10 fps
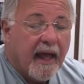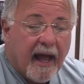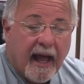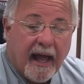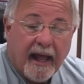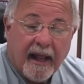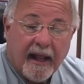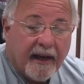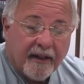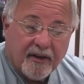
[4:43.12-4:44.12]

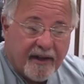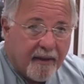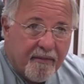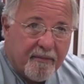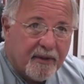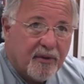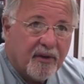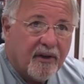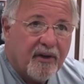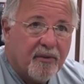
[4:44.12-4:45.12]
Uh, another type of
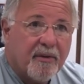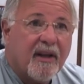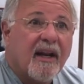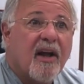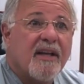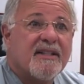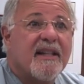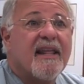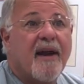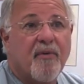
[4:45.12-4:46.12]
pituitary tumor can cause the
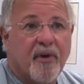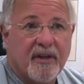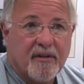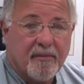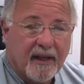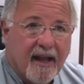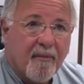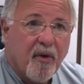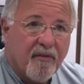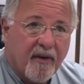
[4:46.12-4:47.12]
thyroid to become
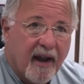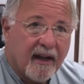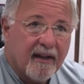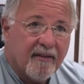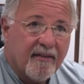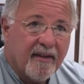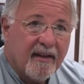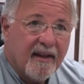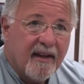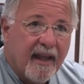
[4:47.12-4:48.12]
overactive
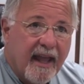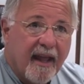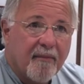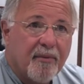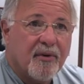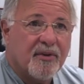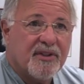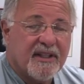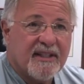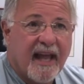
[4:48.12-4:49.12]
and produce
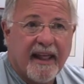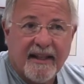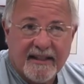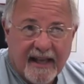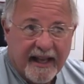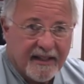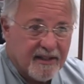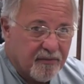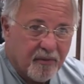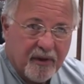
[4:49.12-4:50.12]
the, si the signs
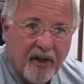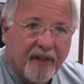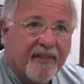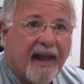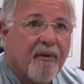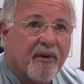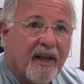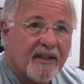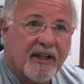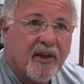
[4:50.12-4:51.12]
of what we call
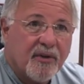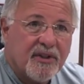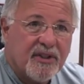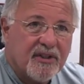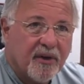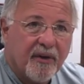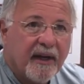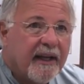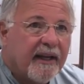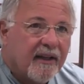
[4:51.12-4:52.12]
thyrotoxicosis or
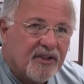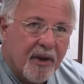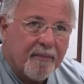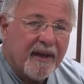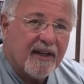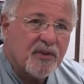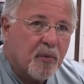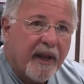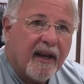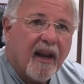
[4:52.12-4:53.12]
jumpiness,
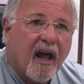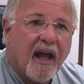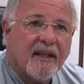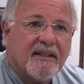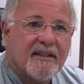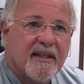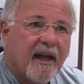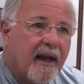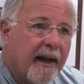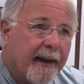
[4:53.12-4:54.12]
weight loss,
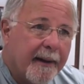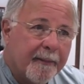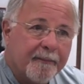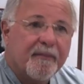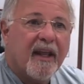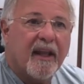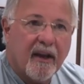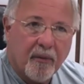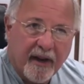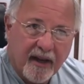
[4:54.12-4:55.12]
um,
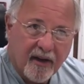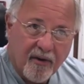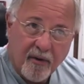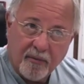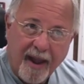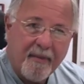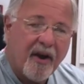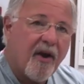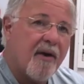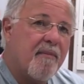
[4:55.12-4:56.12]
irregular or rapid
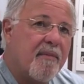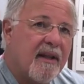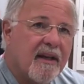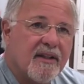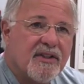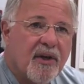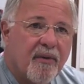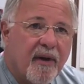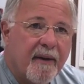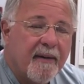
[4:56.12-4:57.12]
heartbeat, and so
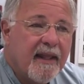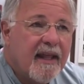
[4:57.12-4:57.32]
on.